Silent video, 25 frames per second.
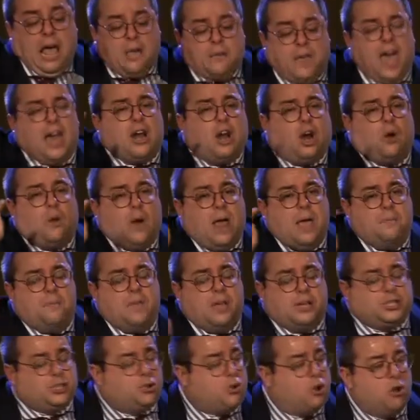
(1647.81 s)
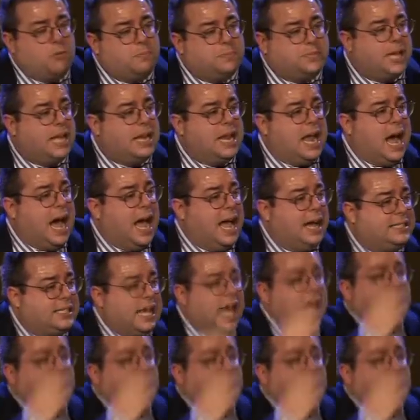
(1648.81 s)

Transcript: that are in this room tonight.